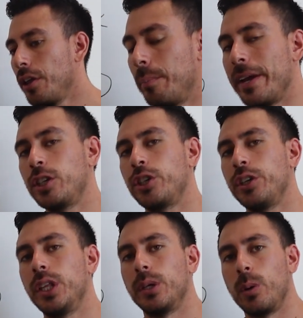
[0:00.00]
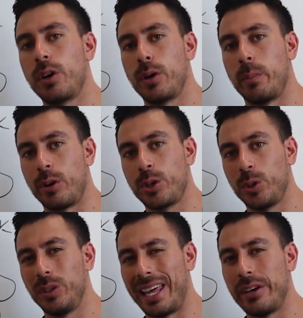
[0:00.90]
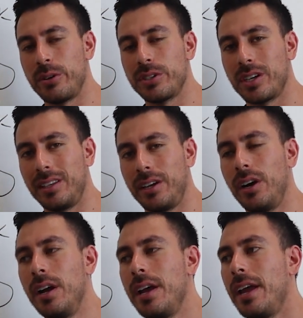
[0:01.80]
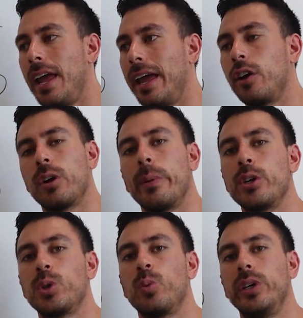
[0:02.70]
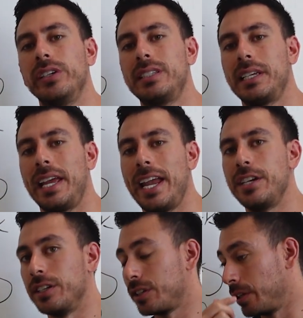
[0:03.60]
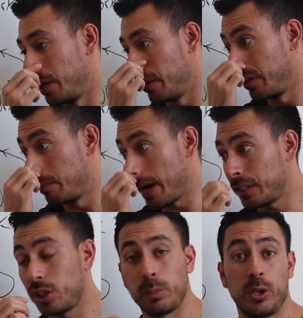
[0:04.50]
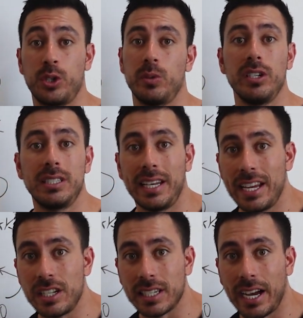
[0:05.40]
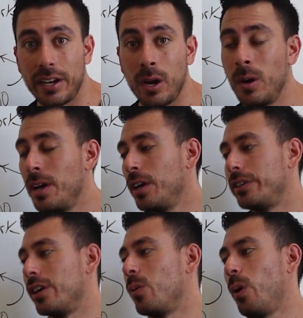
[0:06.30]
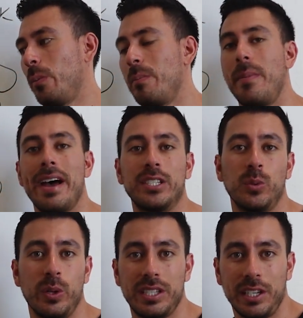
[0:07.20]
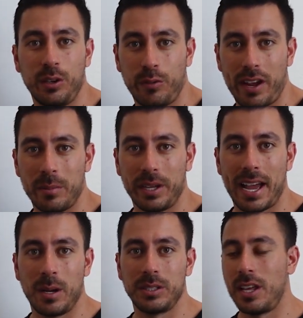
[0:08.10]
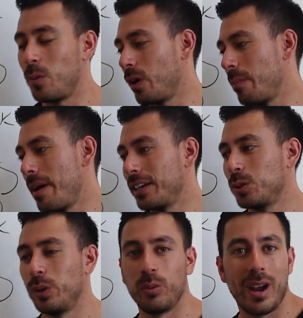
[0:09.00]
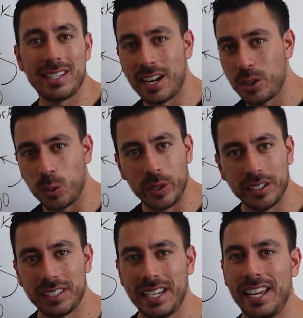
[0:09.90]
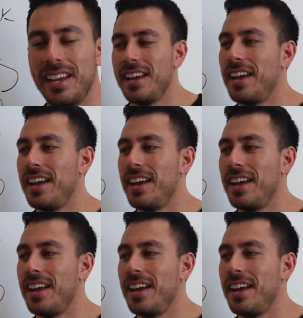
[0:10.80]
make sure you throw commercial lenders on there and commercial real estate agents. The best commercial real estate agents I know don't want to mess with single family house. They don't want to mess with residential real estate.